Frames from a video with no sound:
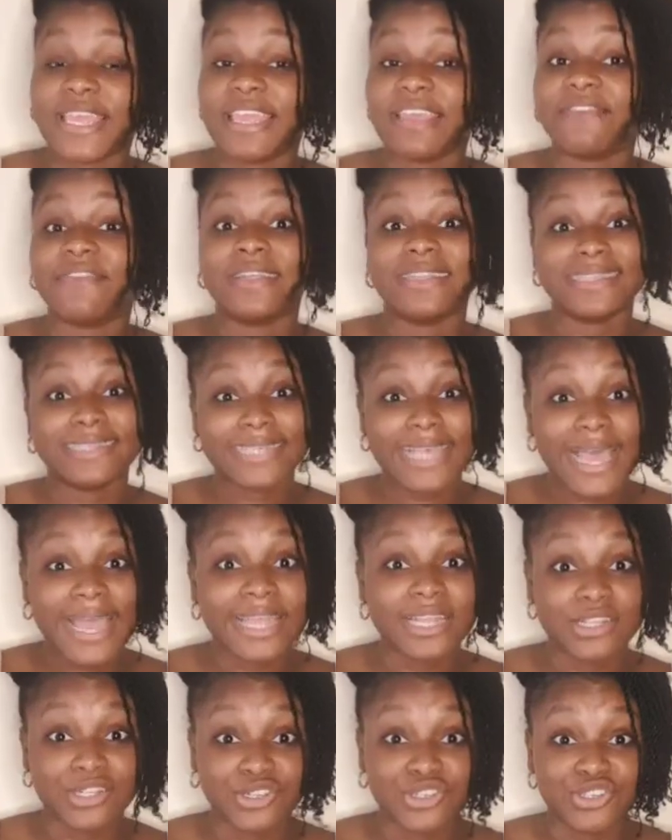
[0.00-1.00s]
given
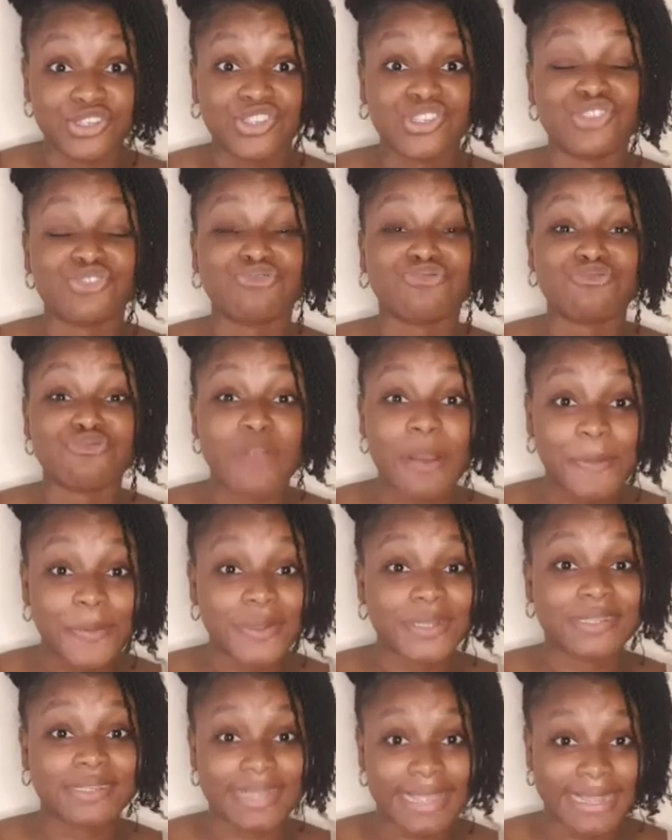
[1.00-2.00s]
titles to
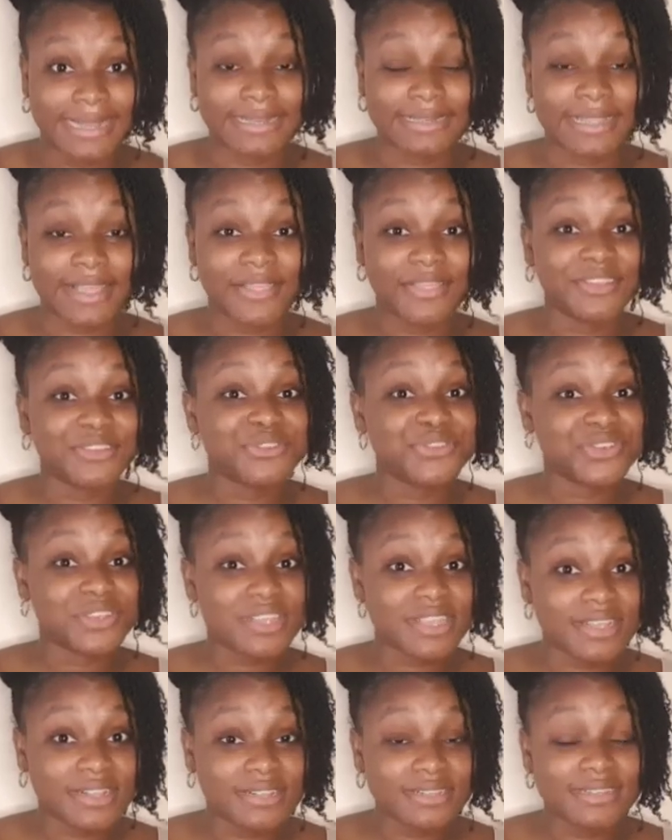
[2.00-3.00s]
represent the
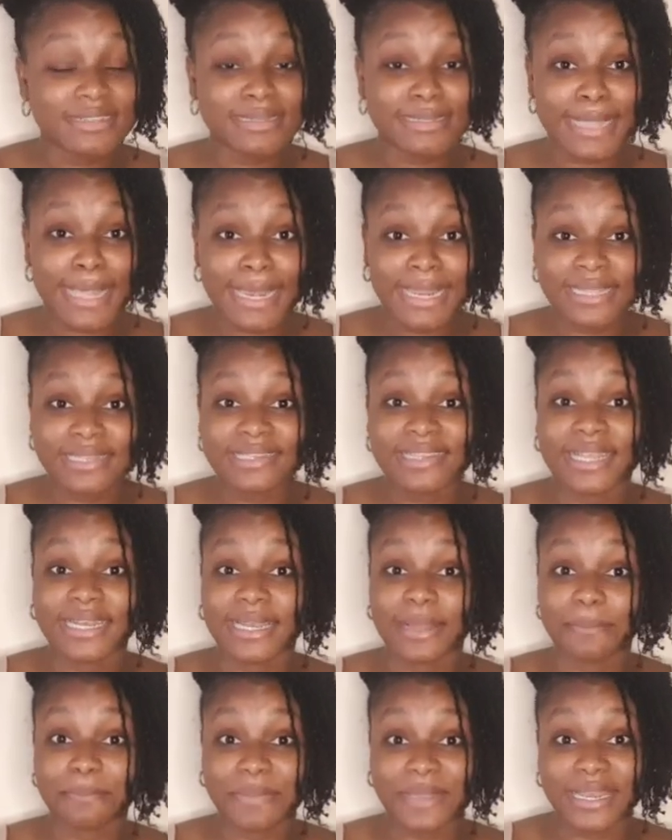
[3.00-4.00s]
skills, talents,
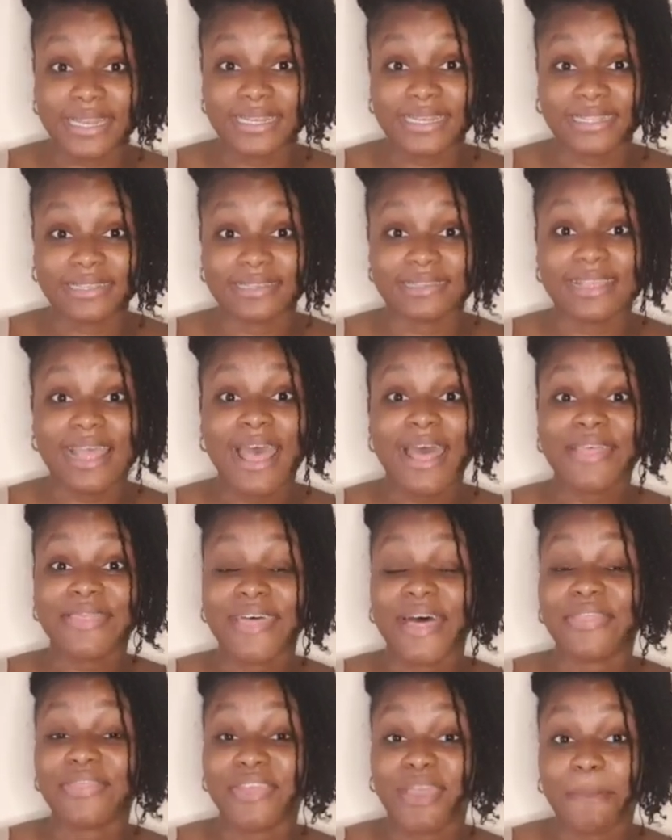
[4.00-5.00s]
and abilities
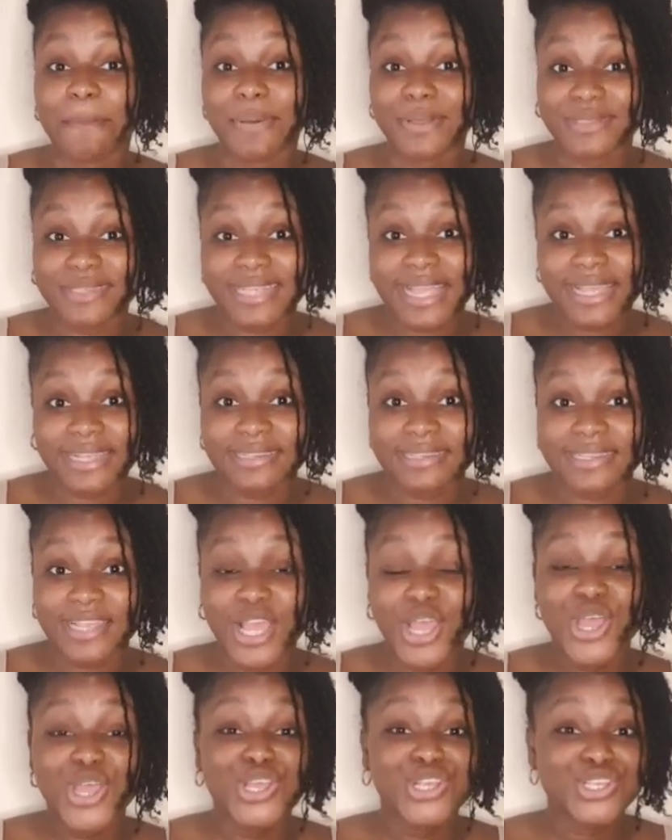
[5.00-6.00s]
that they possess.
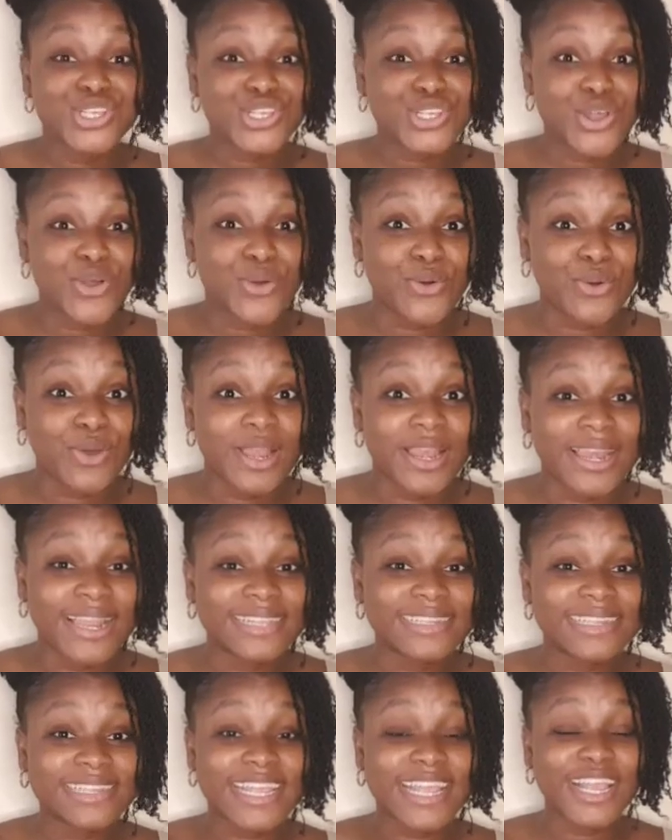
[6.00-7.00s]
So
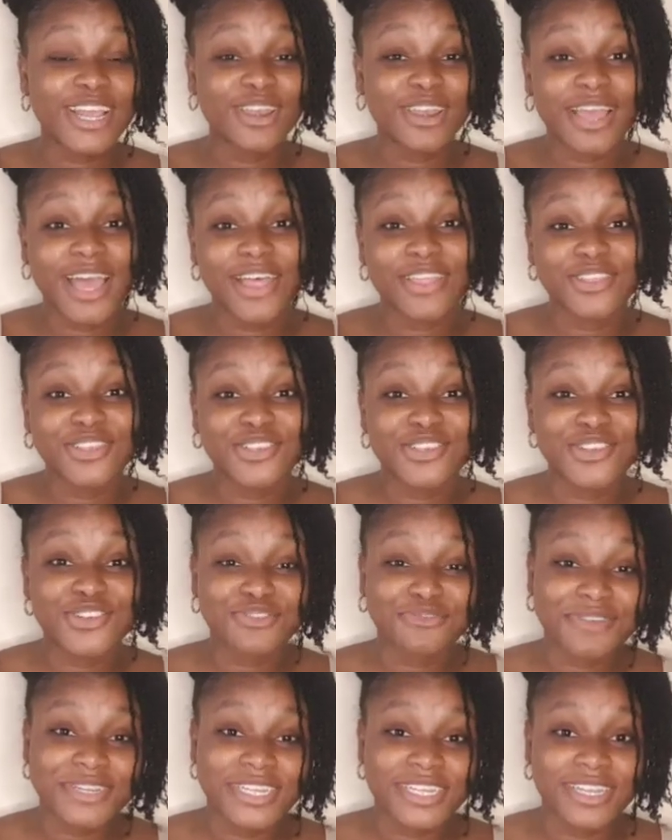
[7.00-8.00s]
let's take a look at the
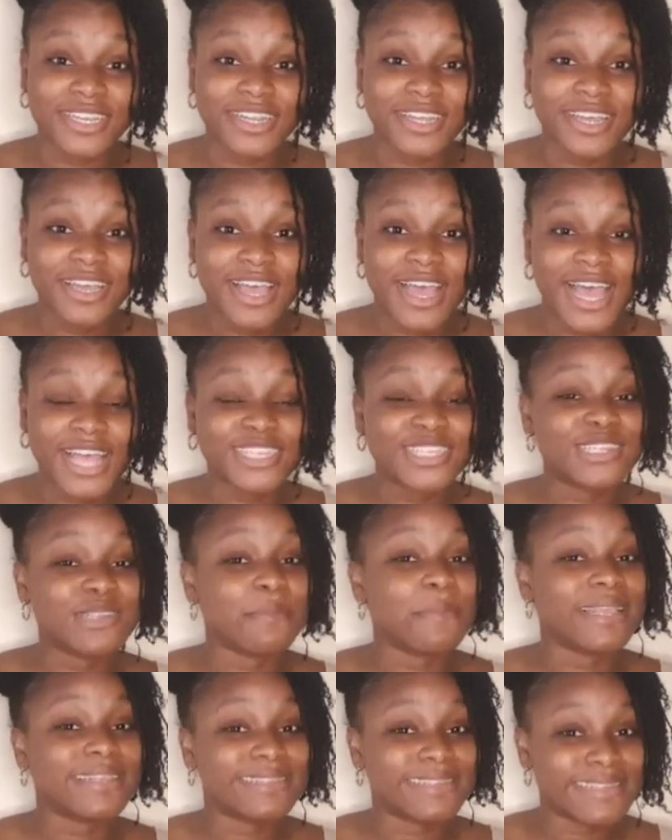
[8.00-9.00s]
screen at
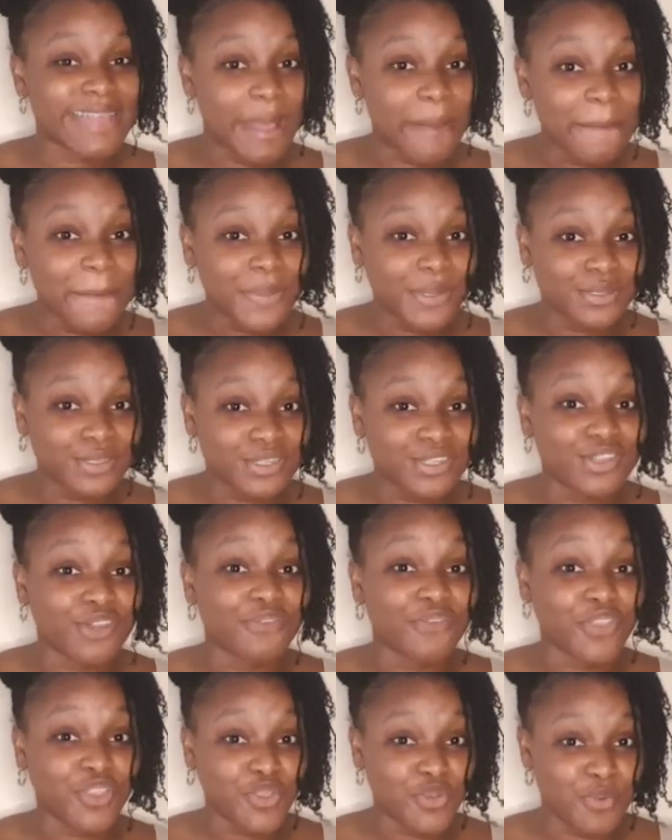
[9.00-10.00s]
some examples
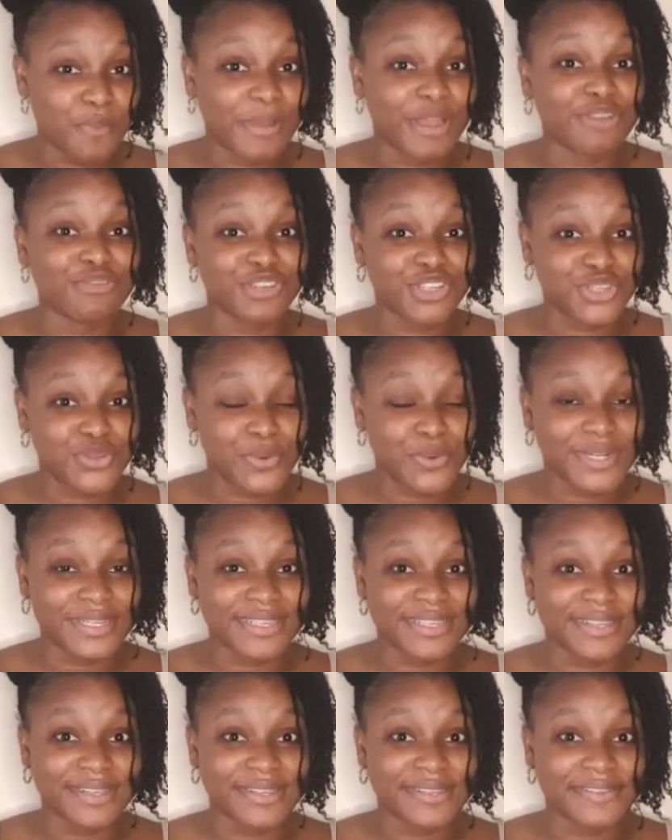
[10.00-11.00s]
of human
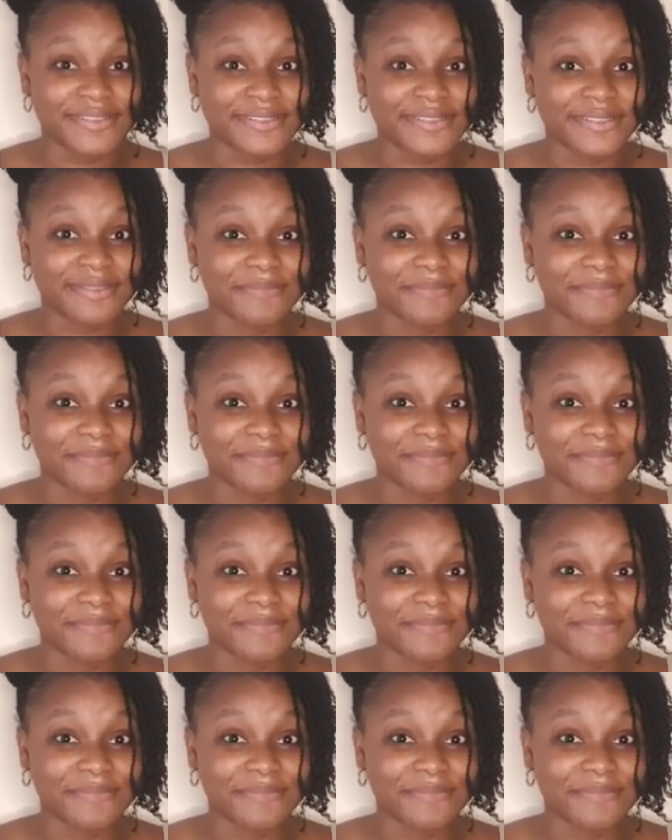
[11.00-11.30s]
resources.